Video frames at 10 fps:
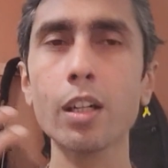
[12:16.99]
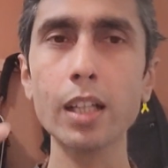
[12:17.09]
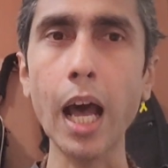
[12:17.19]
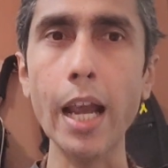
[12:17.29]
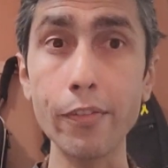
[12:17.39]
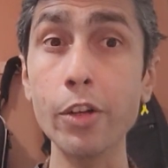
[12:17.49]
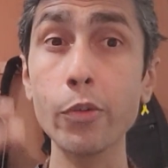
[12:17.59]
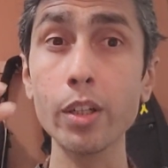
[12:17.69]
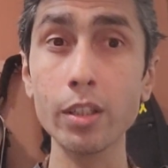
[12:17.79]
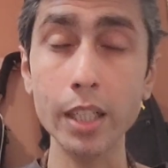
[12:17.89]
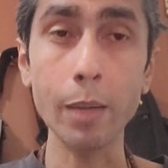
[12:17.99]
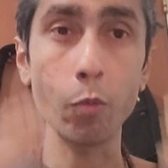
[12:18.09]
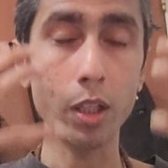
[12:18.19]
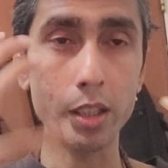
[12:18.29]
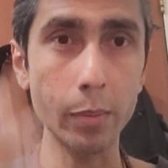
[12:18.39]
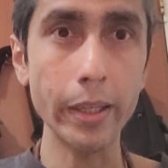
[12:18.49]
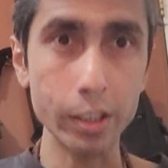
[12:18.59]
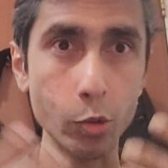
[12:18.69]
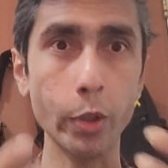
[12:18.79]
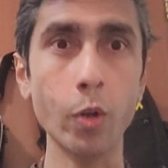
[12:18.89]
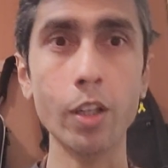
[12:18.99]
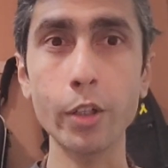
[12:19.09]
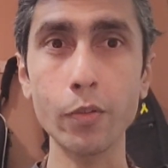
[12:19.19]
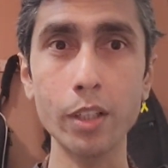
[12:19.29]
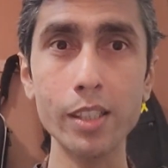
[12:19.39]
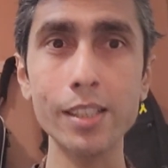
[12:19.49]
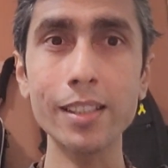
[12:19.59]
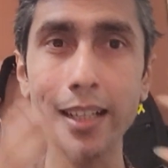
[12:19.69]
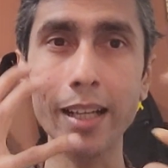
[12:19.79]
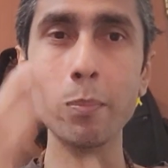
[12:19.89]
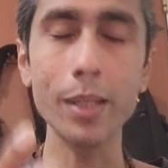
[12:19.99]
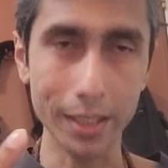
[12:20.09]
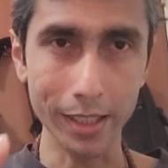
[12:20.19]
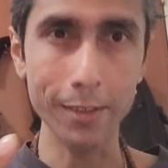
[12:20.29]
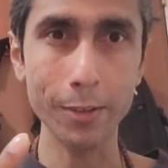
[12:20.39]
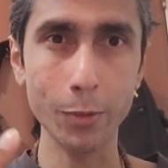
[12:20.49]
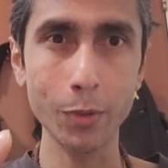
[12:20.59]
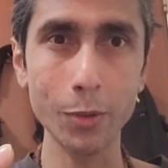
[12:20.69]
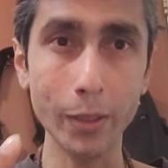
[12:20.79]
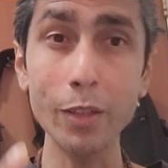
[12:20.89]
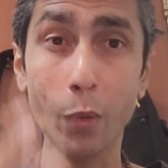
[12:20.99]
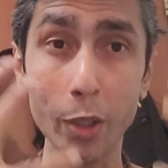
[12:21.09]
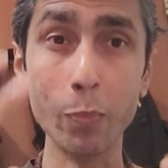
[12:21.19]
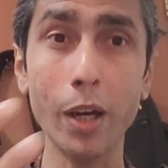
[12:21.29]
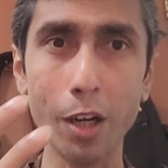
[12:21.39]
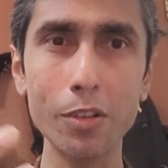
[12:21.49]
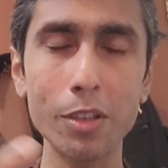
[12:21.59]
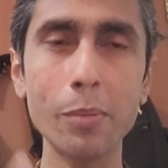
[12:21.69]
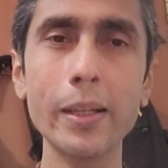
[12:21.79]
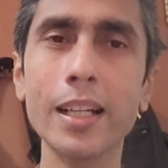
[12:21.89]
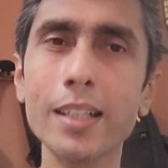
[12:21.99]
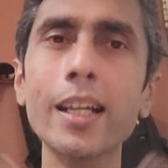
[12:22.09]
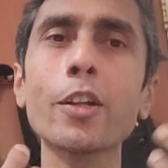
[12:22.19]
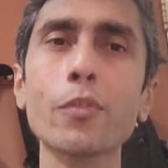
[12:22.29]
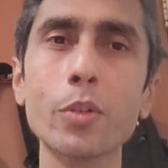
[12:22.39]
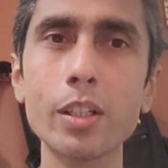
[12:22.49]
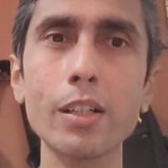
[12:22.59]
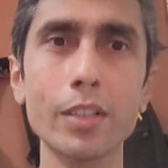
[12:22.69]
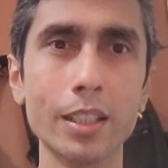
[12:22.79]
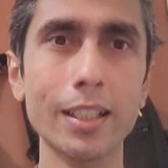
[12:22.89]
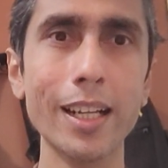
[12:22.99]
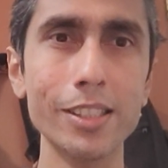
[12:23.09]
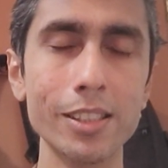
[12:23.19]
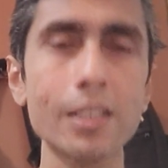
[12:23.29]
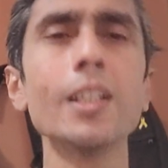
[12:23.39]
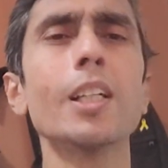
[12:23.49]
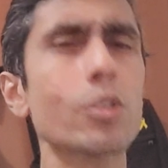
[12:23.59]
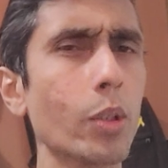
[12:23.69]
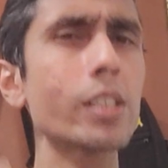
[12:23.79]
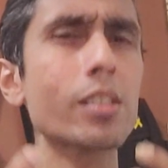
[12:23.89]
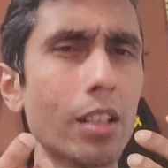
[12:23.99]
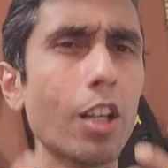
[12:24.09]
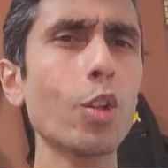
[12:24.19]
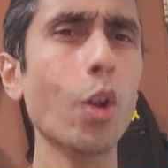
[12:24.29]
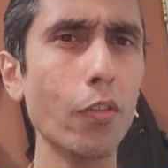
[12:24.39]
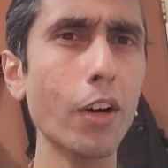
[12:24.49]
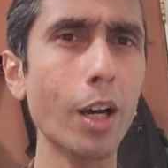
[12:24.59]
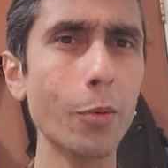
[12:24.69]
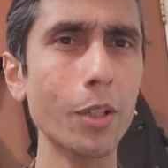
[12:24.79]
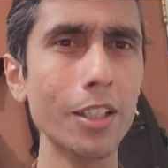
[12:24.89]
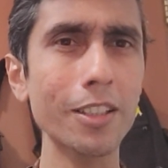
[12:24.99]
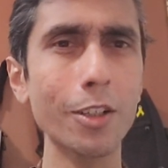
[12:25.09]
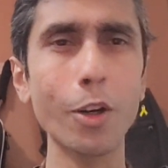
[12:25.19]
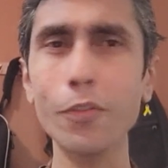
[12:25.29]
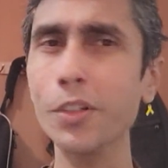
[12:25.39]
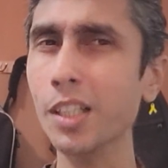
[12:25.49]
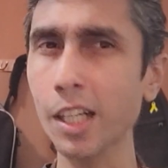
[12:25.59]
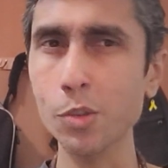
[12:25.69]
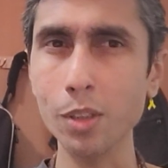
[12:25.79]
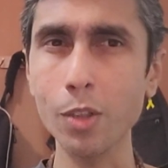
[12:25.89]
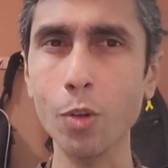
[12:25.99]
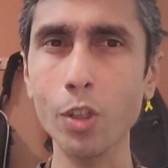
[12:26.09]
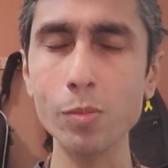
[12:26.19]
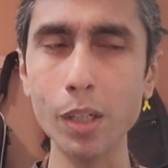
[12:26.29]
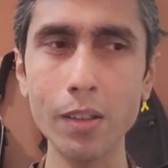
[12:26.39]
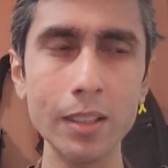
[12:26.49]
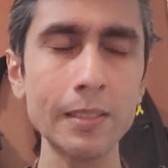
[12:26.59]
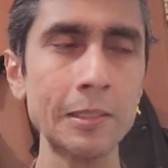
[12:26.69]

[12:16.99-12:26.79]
live in real time while the debate is going on. You have to listen and make it right while you're part of the debate, and then you have to deliver the clashes. So it's a lot of hard work, a lot of intellectual horsepower,